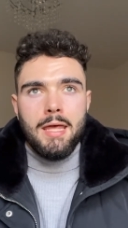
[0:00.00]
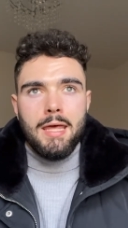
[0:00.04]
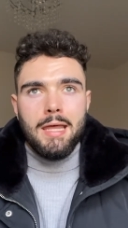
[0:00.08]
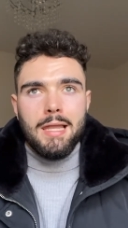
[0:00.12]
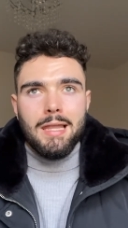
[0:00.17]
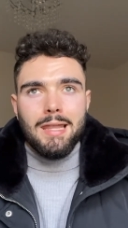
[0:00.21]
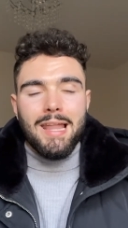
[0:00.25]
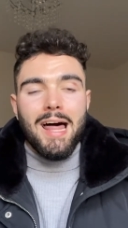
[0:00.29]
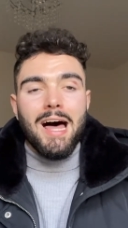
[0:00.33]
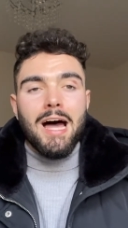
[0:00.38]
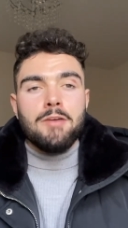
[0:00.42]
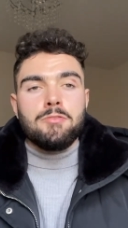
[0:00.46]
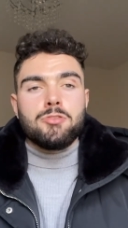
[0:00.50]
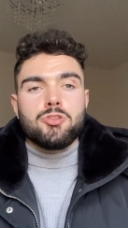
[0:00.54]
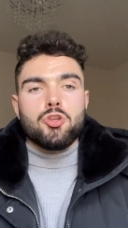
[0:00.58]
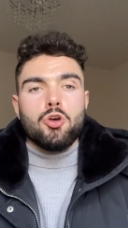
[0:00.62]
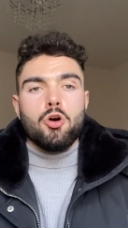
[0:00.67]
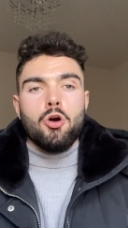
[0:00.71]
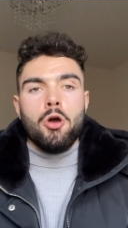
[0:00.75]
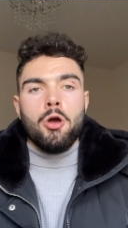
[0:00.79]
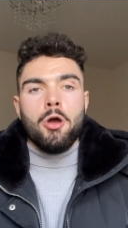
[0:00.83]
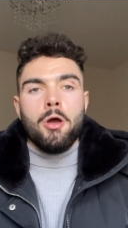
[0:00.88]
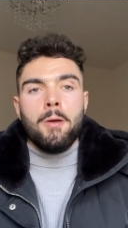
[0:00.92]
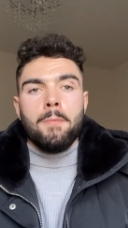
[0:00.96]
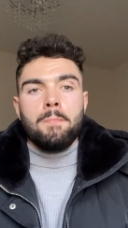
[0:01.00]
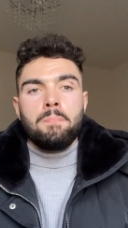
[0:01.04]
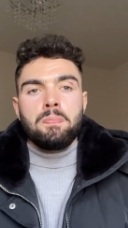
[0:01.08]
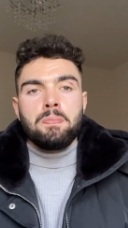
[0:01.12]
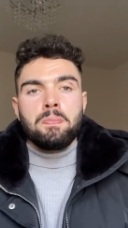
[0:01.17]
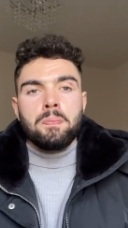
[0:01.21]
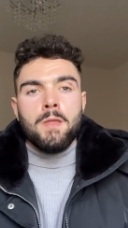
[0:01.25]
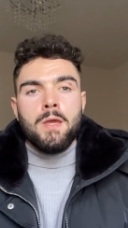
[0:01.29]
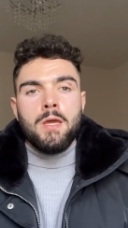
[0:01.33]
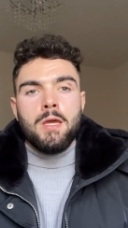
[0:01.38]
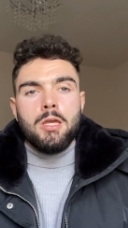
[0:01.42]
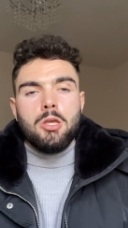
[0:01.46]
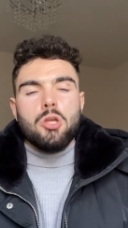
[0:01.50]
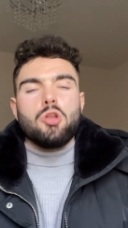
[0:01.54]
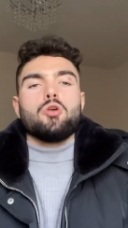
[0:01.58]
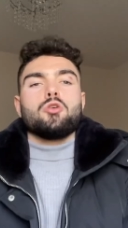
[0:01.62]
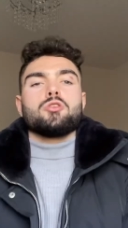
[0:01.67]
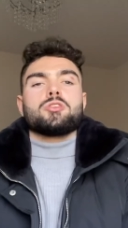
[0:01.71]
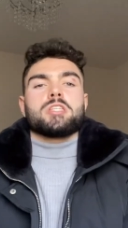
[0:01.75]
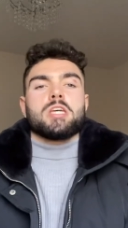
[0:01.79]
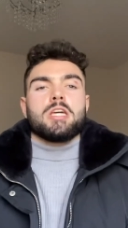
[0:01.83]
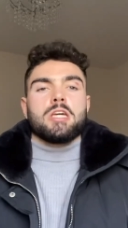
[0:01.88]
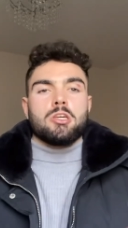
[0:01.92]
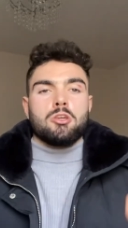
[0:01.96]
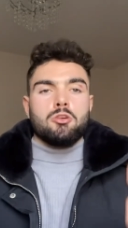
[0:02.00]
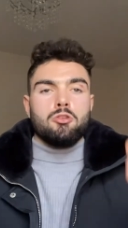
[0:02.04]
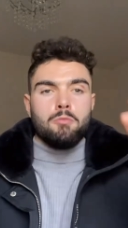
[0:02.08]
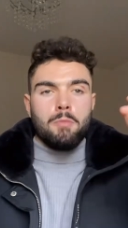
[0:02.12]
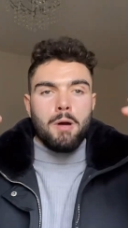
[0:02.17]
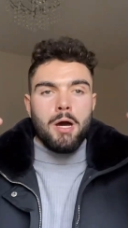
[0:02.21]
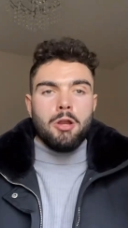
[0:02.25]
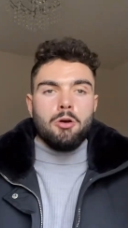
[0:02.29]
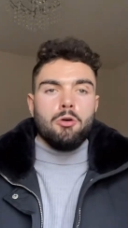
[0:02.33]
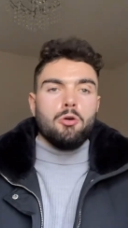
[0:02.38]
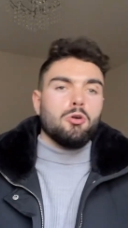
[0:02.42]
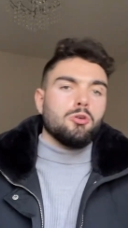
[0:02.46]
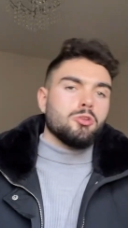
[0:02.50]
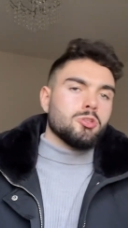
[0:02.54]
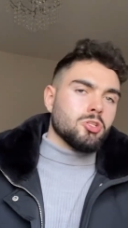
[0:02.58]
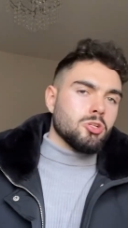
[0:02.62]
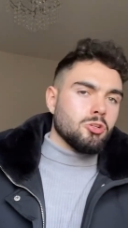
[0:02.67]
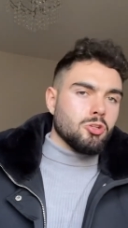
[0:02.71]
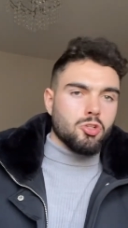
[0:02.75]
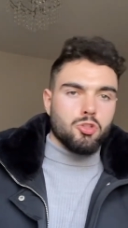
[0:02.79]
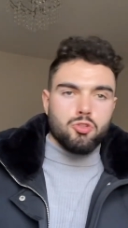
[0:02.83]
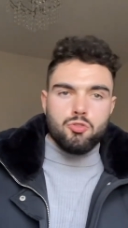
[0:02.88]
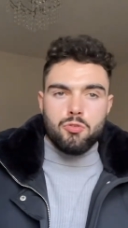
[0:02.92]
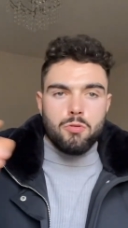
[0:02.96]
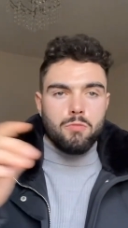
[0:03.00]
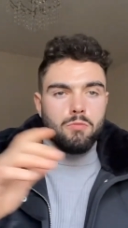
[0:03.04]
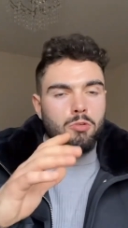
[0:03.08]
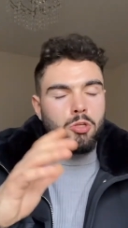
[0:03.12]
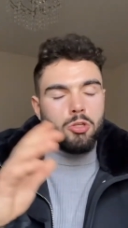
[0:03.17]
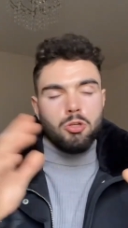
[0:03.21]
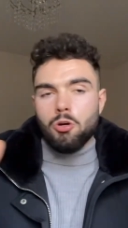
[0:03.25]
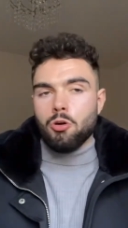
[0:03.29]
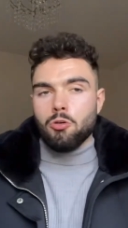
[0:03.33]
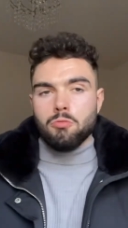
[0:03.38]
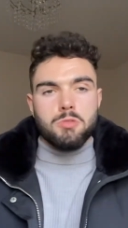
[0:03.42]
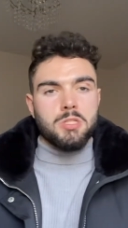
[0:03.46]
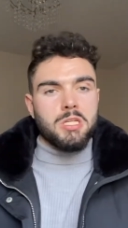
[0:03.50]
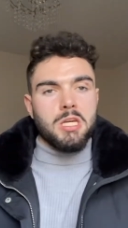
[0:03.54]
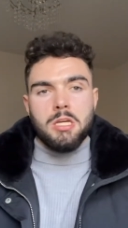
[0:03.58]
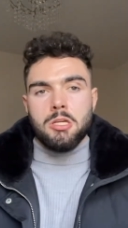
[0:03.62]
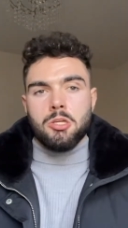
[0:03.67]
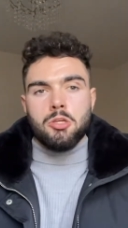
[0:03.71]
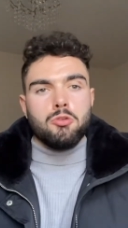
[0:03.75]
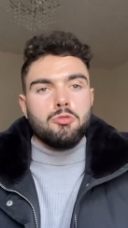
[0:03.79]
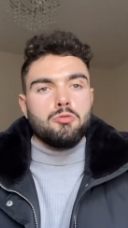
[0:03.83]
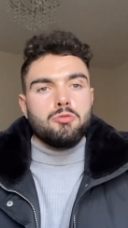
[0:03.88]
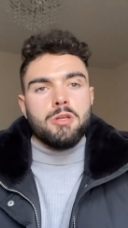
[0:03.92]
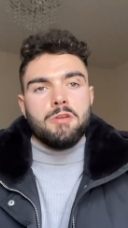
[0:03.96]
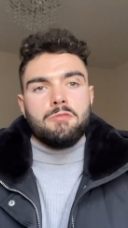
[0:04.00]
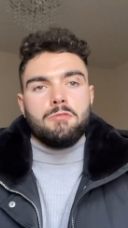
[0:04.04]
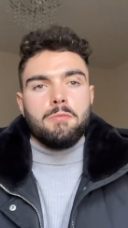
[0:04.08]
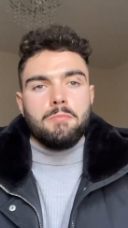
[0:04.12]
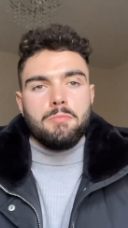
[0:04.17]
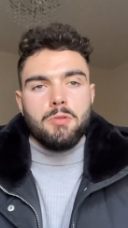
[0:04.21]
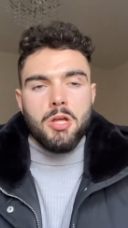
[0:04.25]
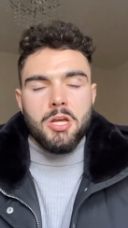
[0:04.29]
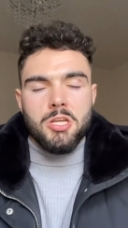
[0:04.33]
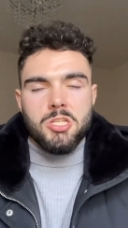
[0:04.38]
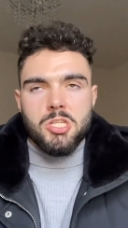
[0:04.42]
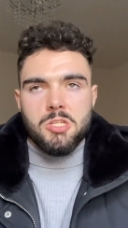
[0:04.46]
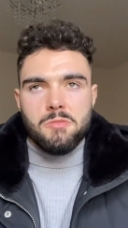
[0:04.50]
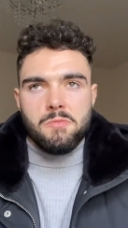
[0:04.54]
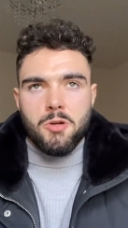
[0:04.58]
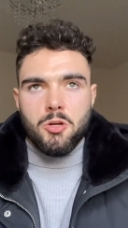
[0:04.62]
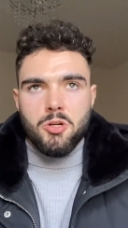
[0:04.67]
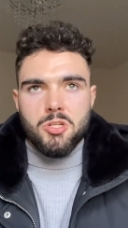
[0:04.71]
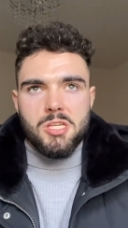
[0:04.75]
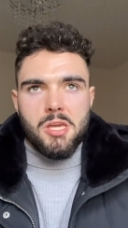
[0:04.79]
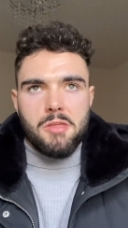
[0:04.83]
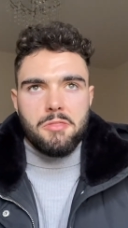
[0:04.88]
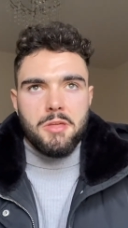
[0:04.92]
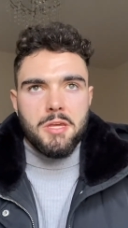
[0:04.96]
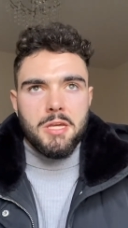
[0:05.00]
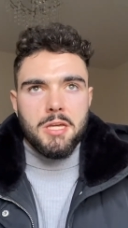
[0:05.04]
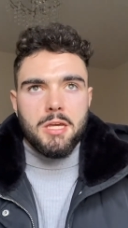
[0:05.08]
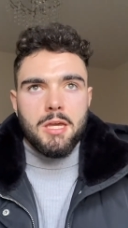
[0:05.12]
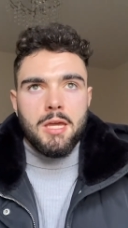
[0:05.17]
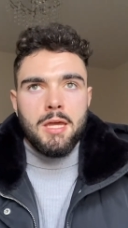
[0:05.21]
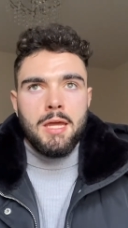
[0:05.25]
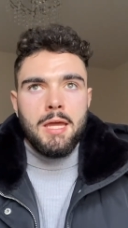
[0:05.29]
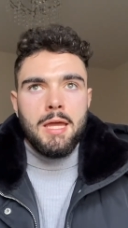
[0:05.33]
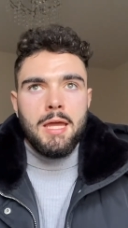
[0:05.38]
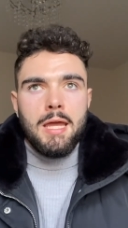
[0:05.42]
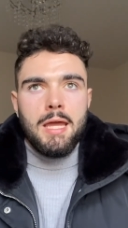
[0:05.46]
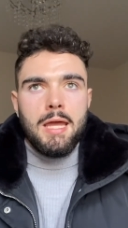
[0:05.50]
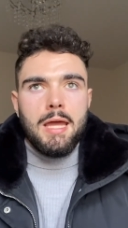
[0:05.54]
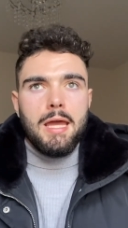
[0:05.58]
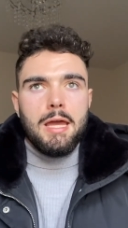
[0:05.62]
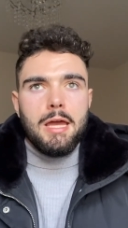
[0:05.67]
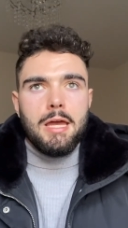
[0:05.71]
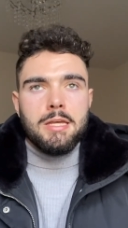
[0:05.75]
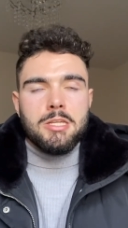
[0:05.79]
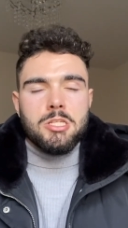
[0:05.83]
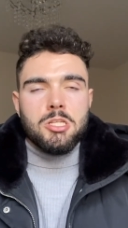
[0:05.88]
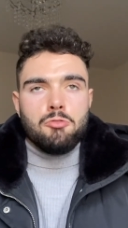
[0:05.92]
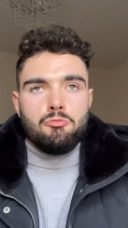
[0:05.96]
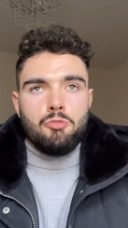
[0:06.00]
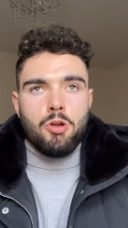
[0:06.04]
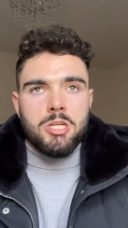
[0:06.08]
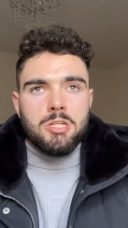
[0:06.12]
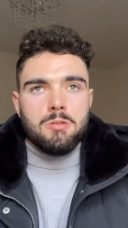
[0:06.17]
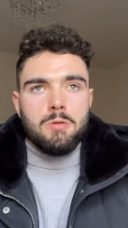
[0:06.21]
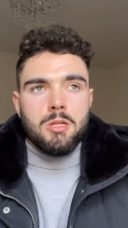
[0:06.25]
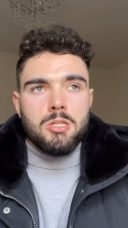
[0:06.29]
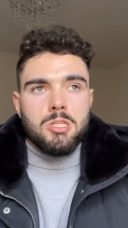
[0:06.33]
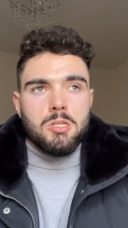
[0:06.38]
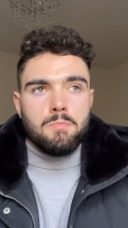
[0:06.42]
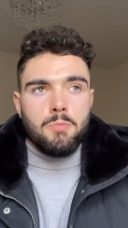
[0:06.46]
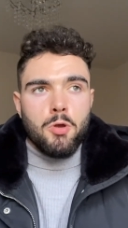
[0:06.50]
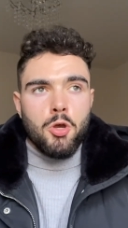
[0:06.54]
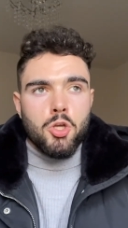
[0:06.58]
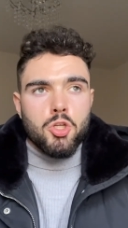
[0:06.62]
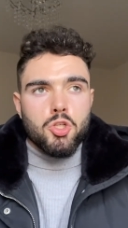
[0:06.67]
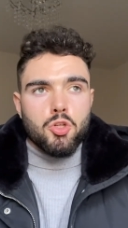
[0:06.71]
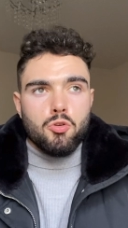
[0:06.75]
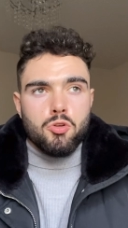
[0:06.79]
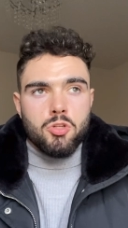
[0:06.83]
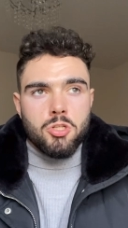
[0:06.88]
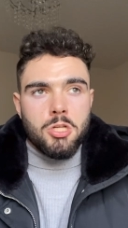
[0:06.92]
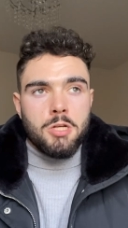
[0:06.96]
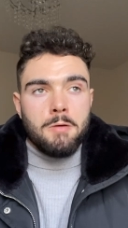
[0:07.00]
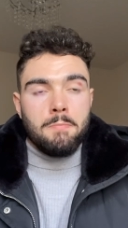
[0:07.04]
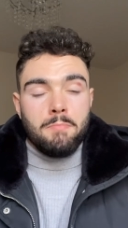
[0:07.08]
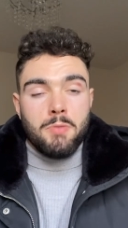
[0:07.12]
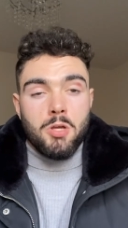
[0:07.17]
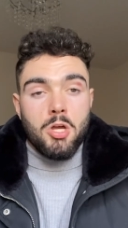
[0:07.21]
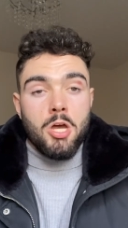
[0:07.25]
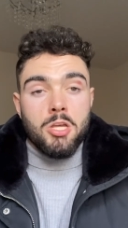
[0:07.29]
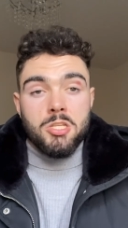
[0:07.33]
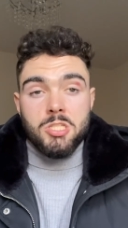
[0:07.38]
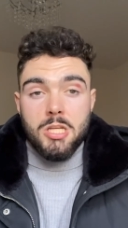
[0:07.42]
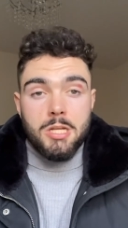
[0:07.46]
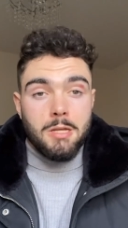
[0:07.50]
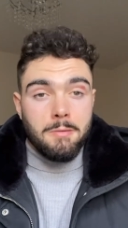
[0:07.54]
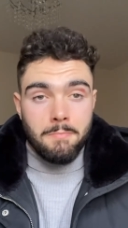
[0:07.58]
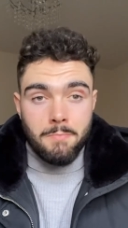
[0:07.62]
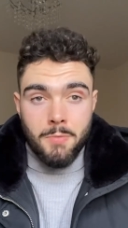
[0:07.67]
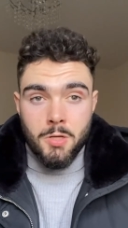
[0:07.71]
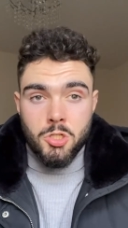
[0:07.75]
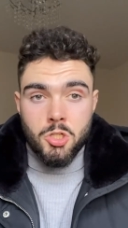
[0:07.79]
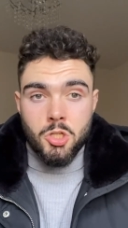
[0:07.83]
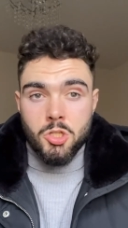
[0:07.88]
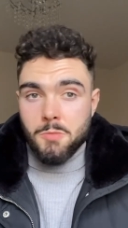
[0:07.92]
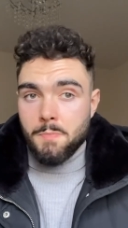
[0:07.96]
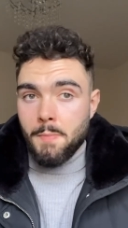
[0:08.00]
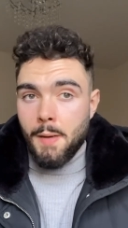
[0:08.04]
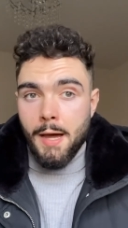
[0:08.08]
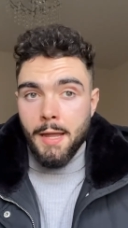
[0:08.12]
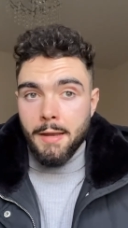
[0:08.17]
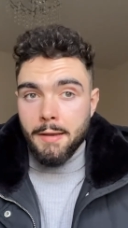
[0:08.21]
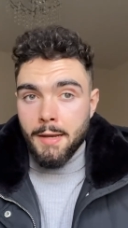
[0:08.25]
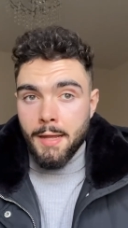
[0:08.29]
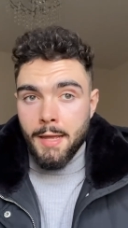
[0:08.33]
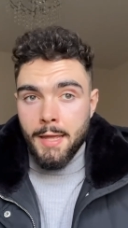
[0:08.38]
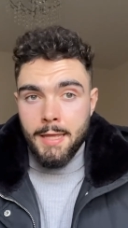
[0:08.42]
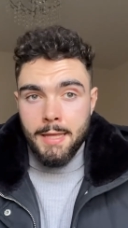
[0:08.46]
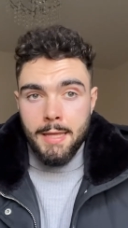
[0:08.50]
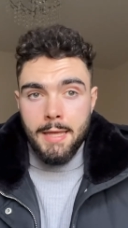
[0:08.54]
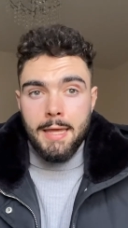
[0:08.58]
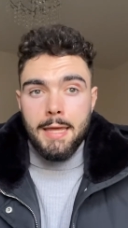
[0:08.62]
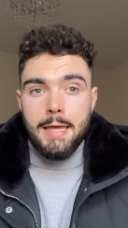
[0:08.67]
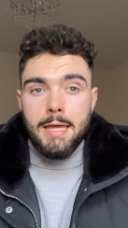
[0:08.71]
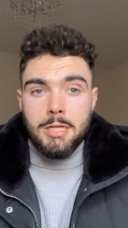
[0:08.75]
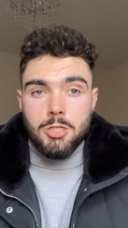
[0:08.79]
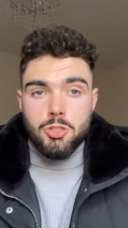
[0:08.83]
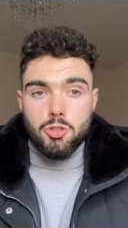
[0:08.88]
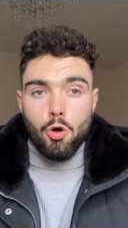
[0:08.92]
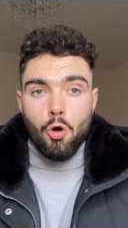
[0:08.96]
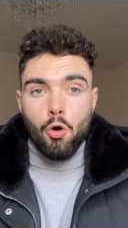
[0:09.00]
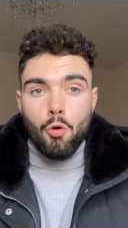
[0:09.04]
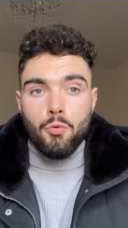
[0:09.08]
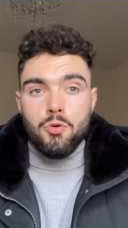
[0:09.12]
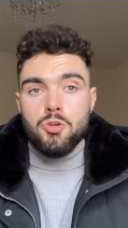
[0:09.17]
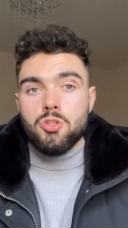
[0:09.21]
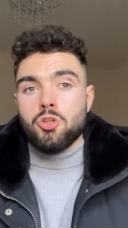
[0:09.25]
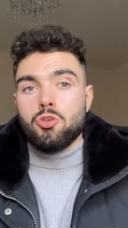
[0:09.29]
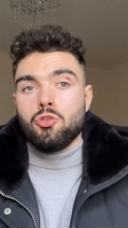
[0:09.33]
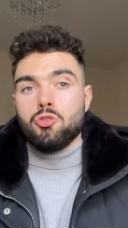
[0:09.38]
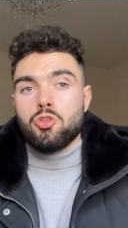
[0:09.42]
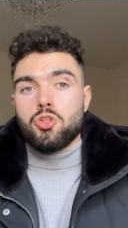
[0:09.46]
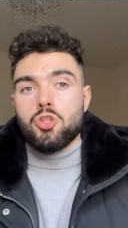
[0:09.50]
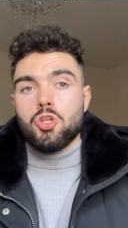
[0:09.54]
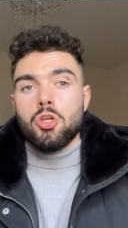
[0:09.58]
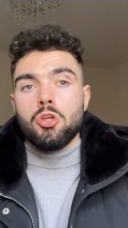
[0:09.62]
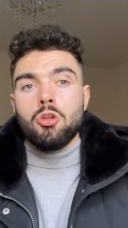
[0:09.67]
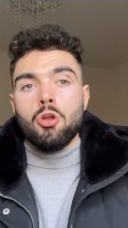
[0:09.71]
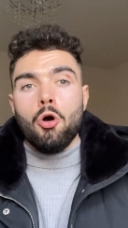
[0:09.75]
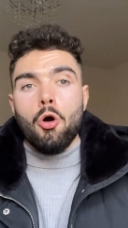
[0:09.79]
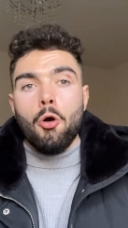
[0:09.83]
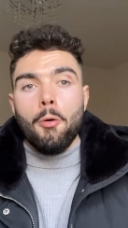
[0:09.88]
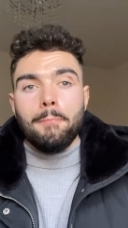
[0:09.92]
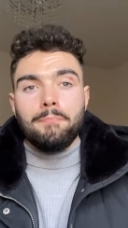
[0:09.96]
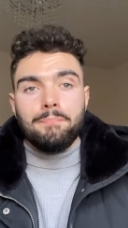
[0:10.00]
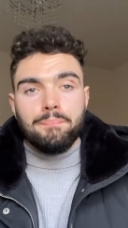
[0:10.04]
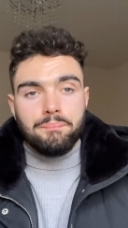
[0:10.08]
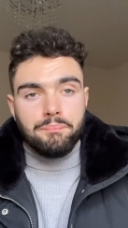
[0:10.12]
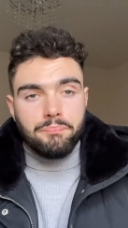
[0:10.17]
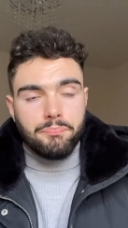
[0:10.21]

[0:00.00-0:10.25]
life sort of you know, take you by the horns and just, you know, take you different places. Because I think as a regimented person or as an, as an ambitious man, it's always good to, you know,